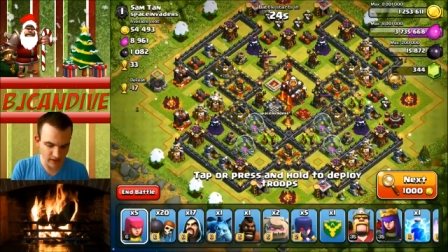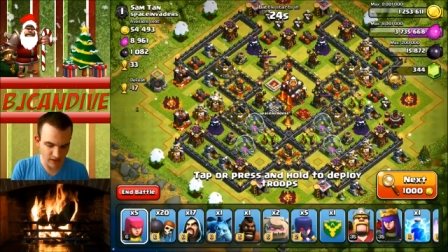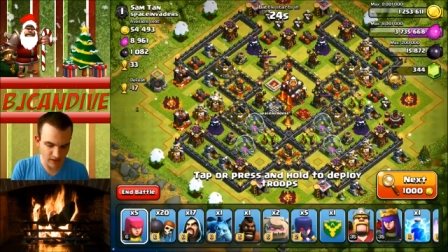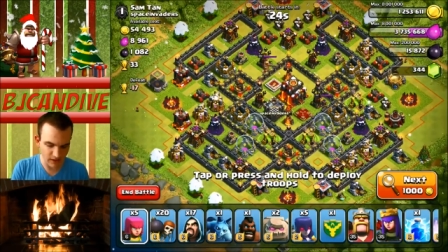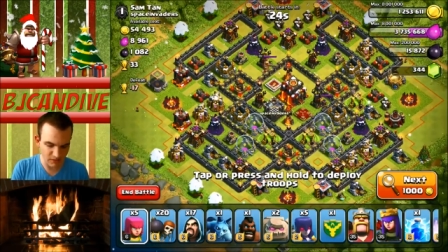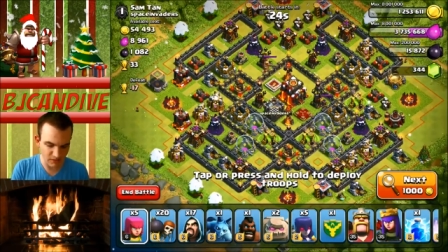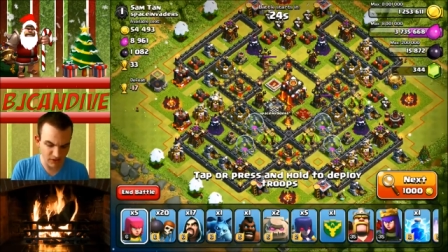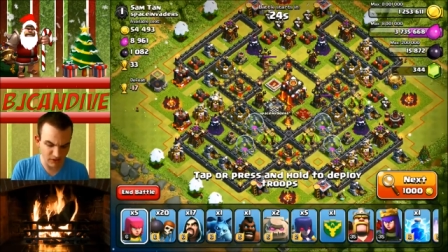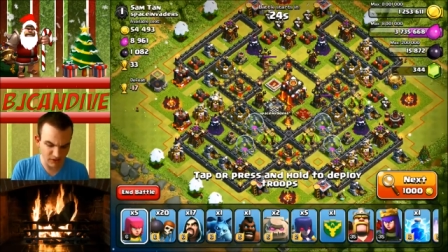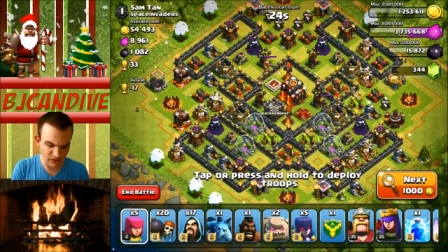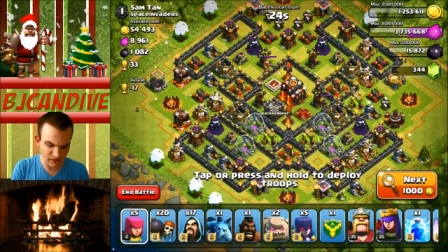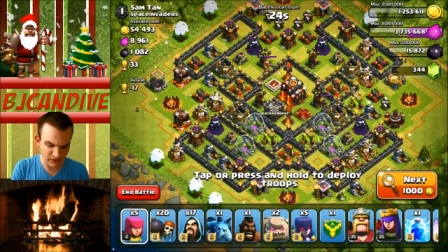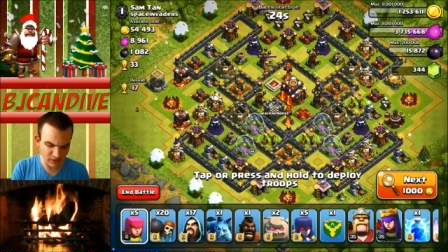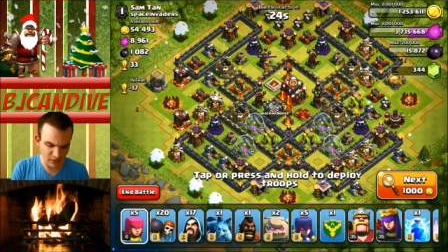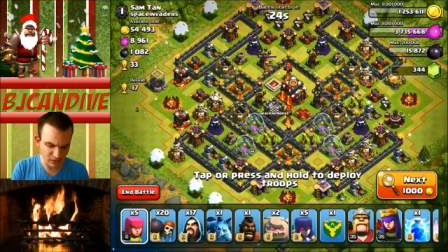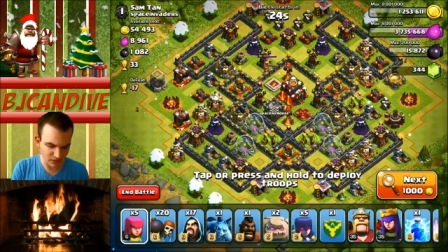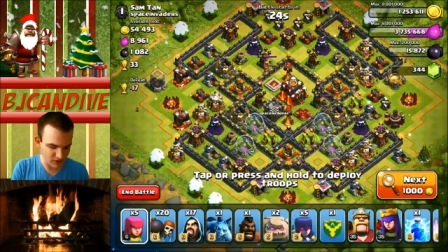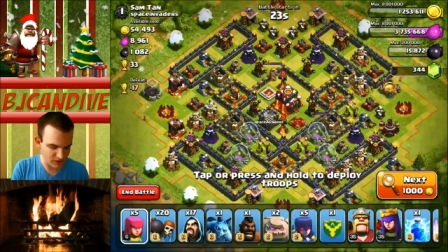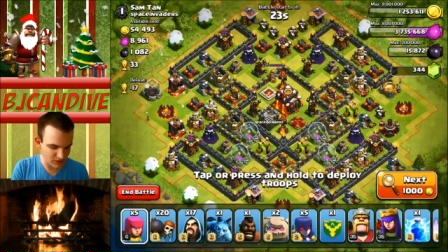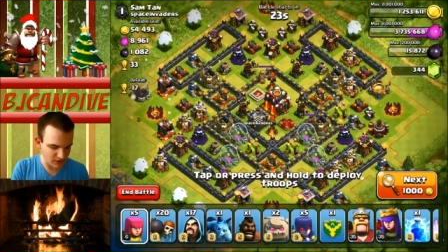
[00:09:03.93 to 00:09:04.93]
Um, I don't even
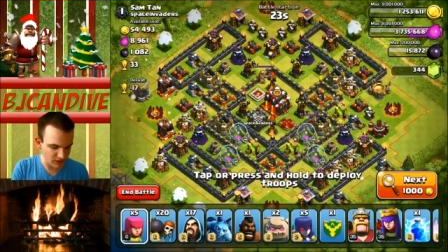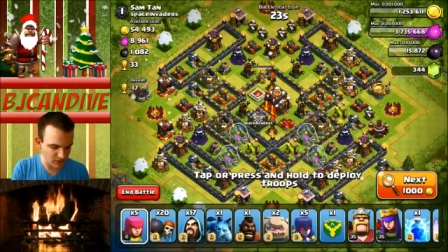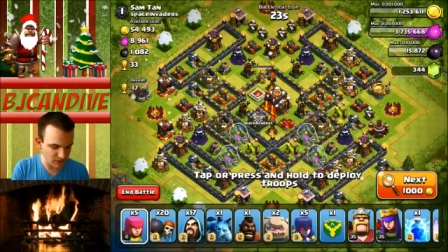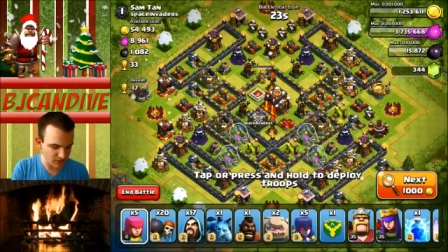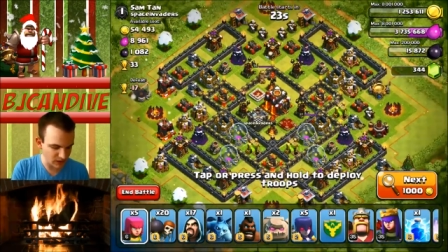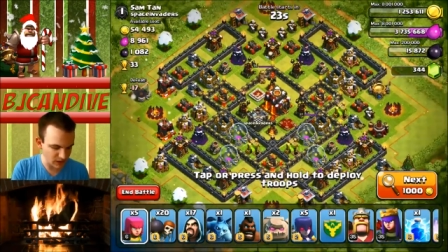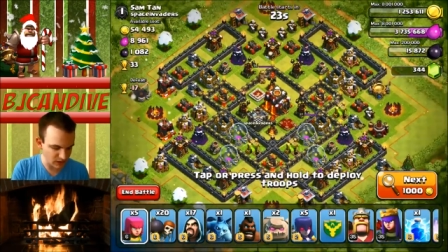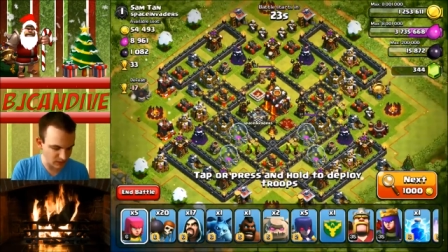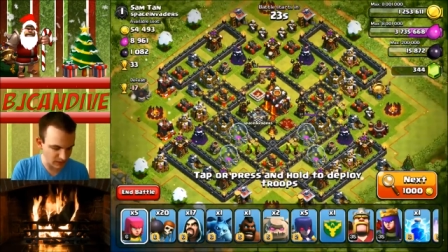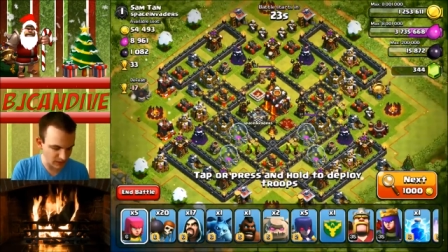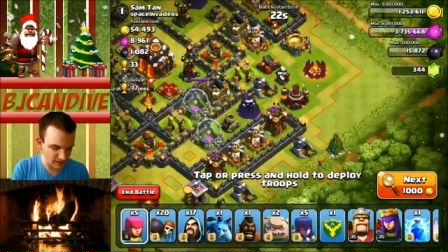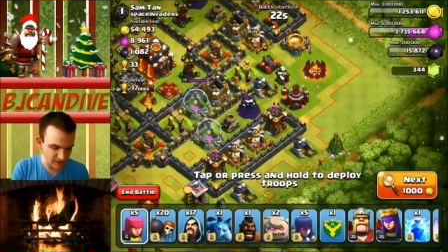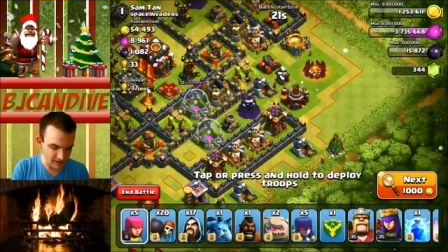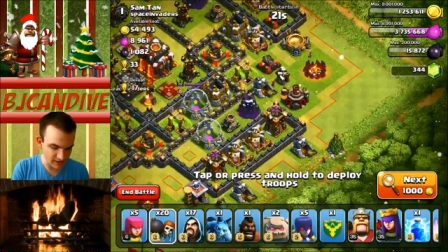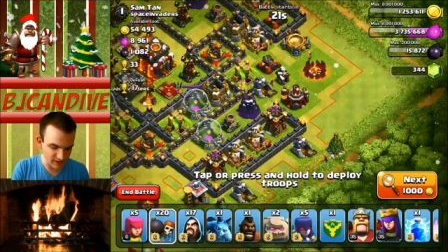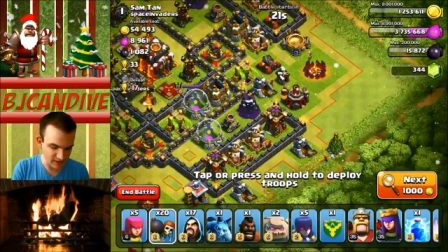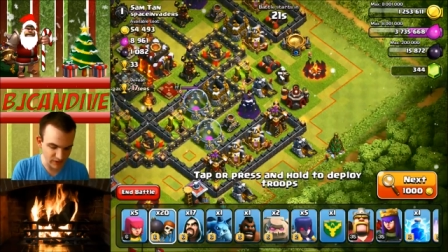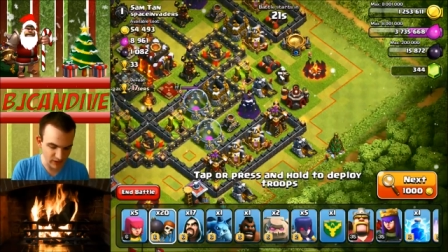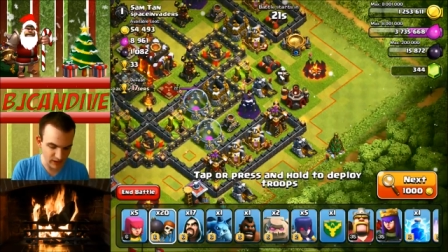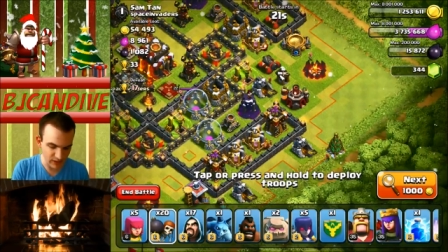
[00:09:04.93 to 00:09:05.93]
know where to start with this base.
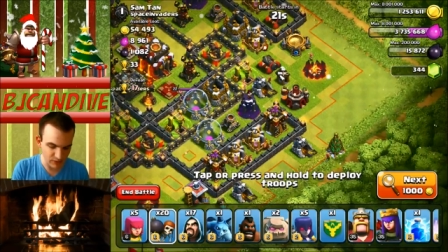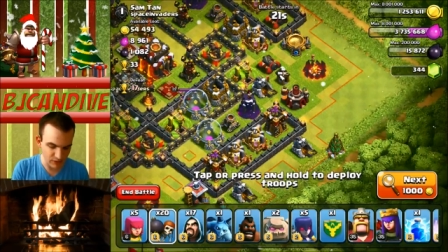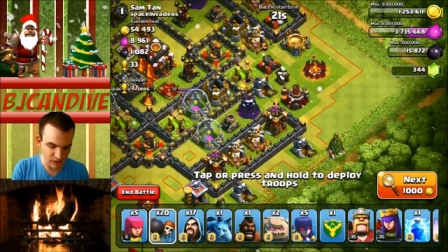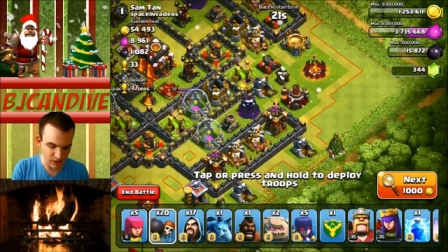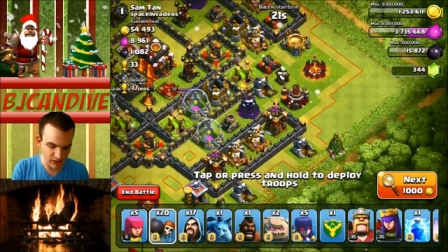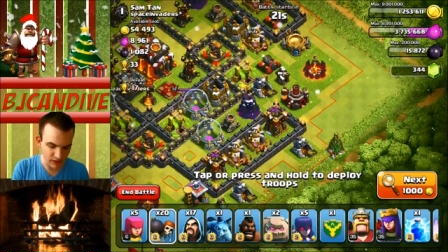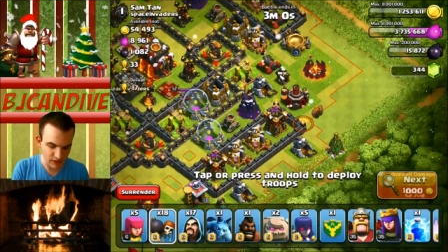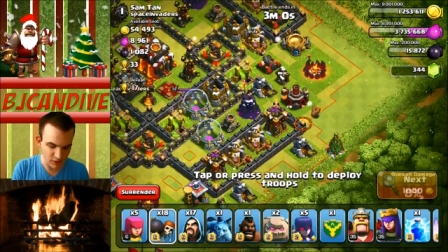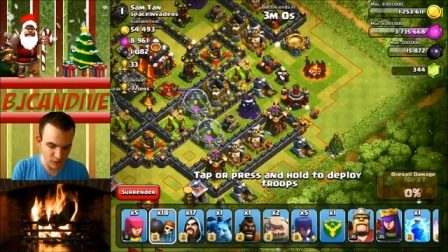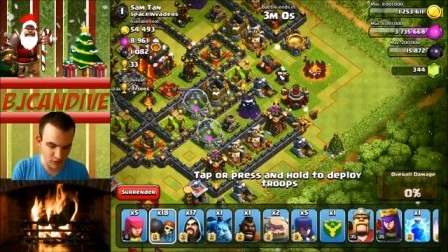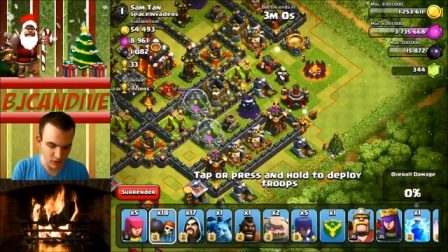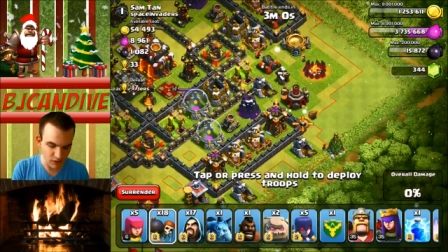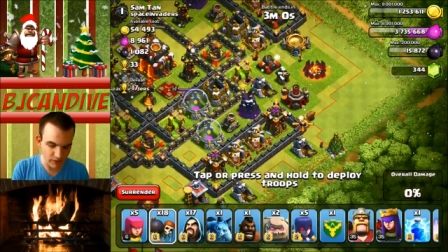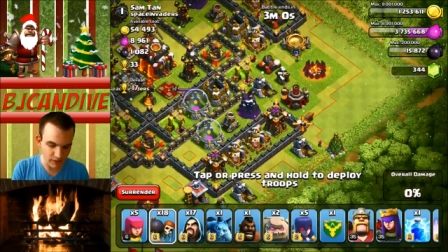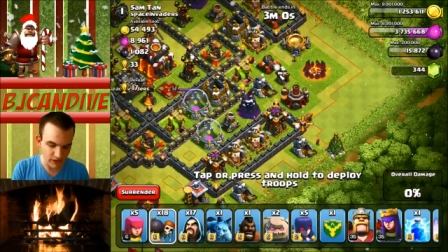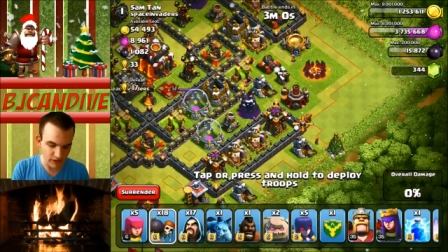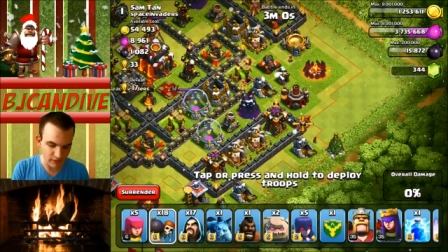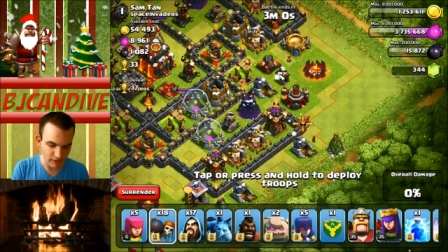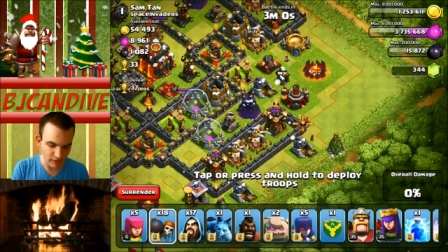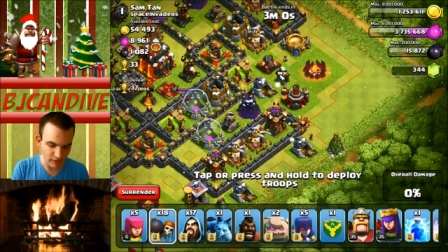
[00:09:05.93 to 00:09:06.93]
Let's see if I can break this wall
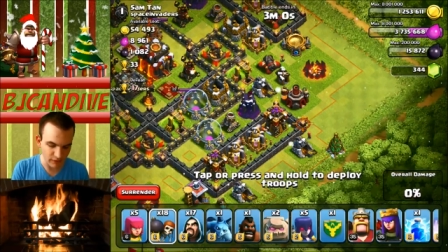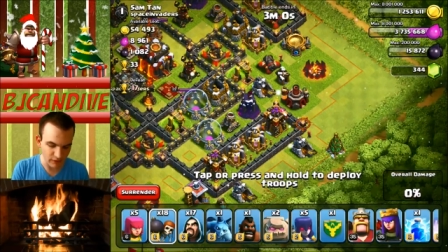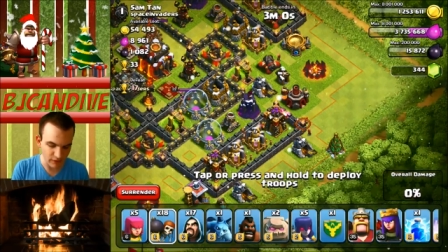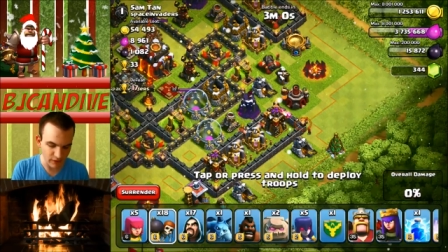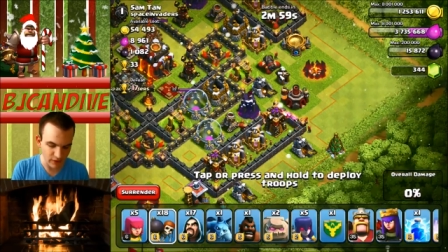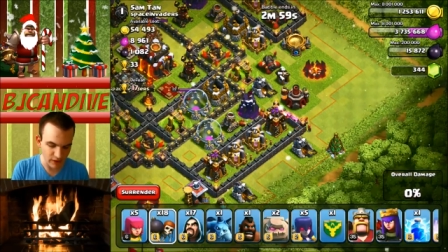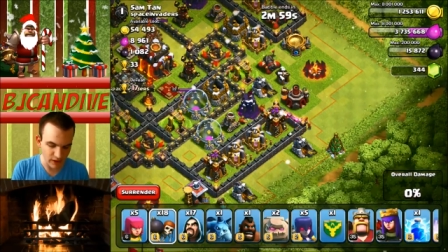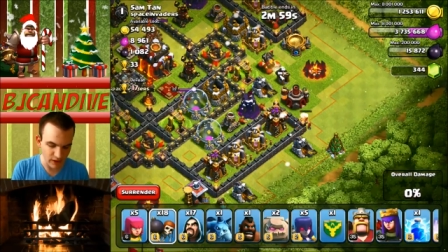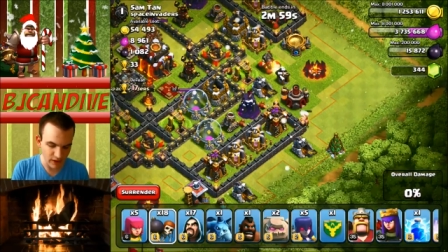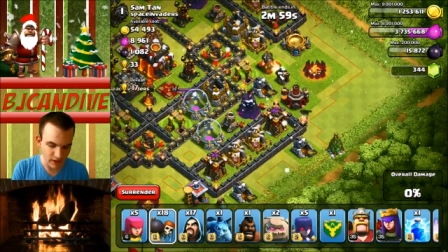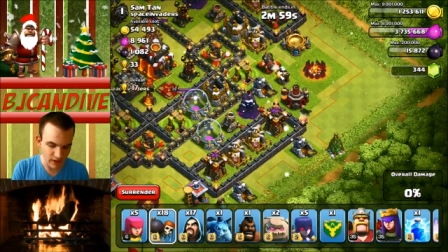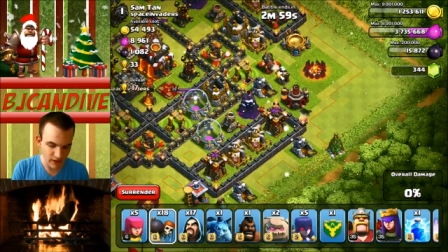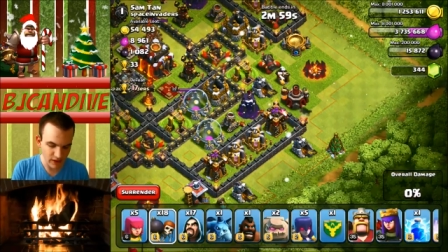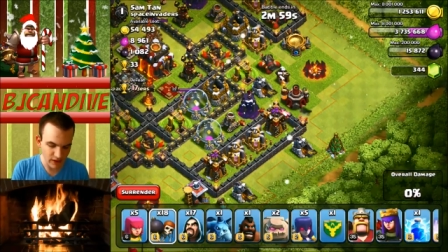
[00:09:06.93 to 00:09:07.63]
right here for free.